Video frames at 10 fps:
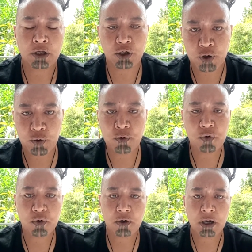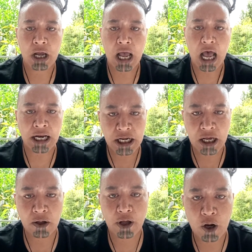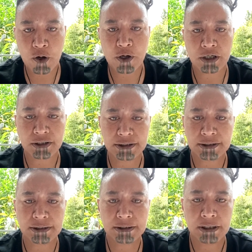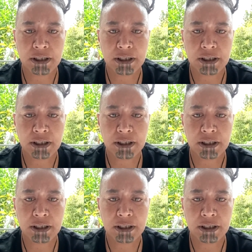You are now the owners,